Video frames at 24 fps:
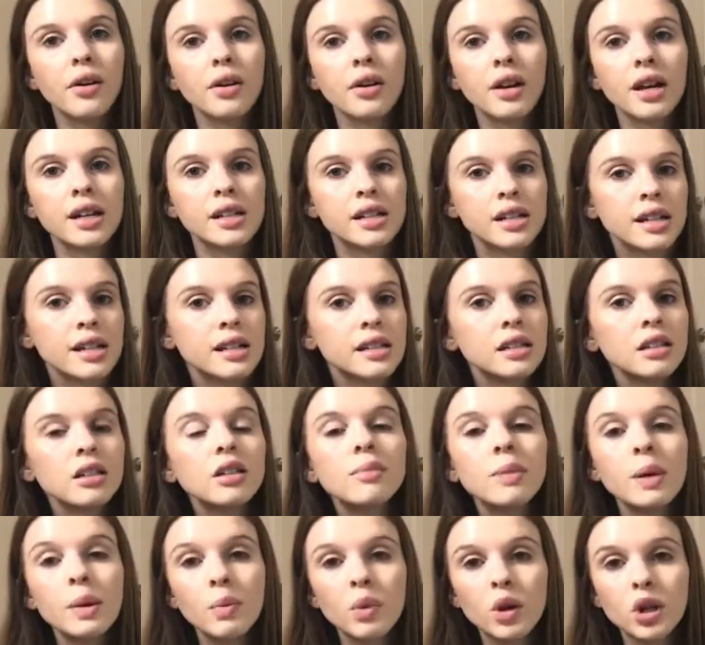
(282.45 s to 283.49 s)
It is a little
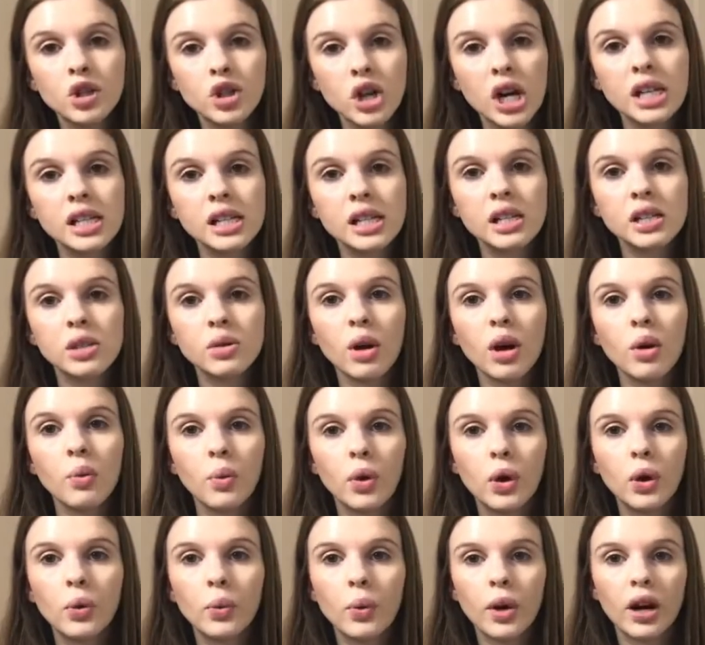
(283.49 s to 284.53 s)
bit more dressy, so I
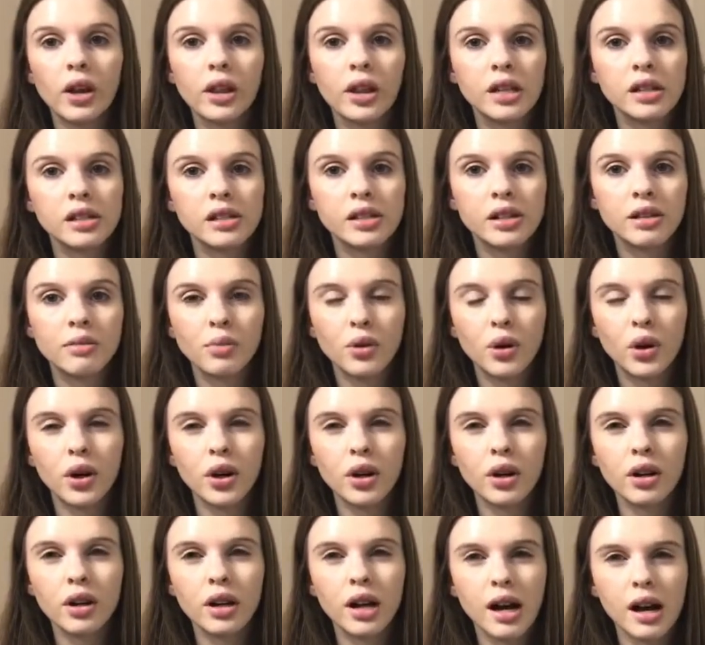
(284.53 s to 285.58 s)
will wear this to more